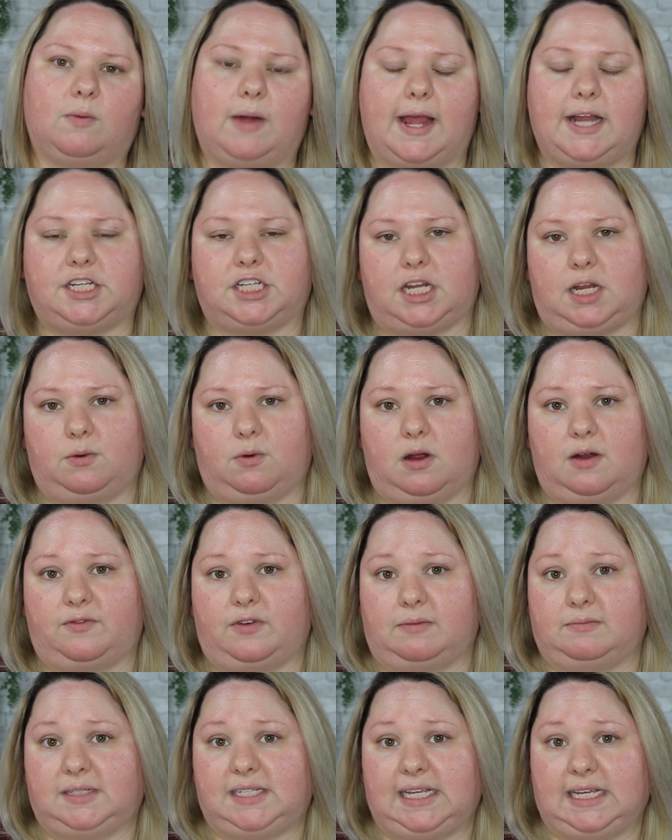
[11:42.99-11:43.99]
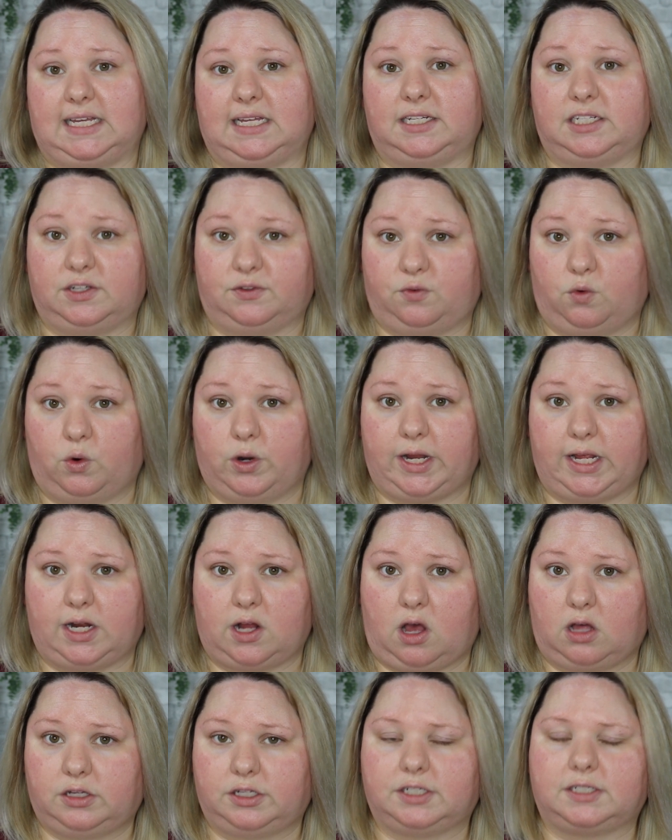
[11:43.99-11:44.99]
range anywhere from $10 to
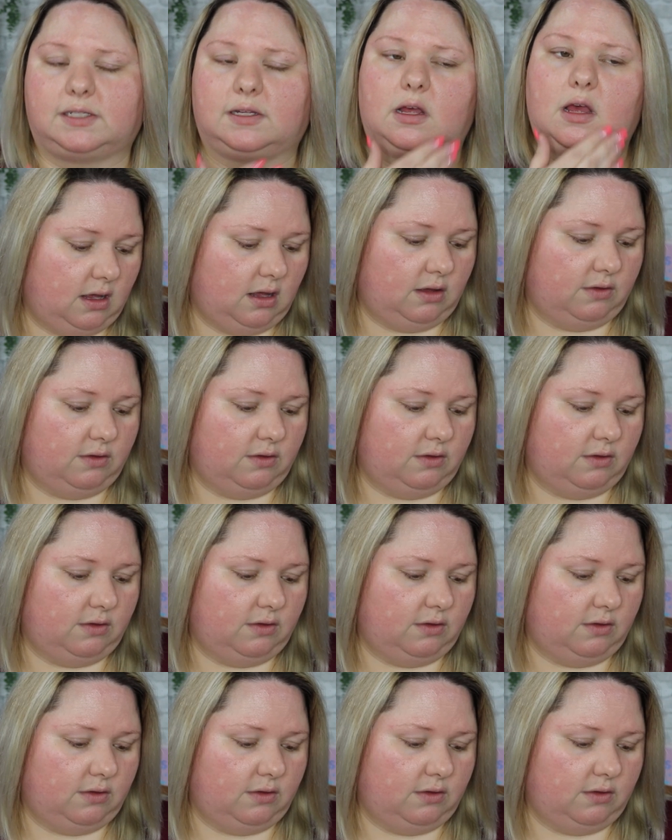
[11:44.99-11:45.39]
$40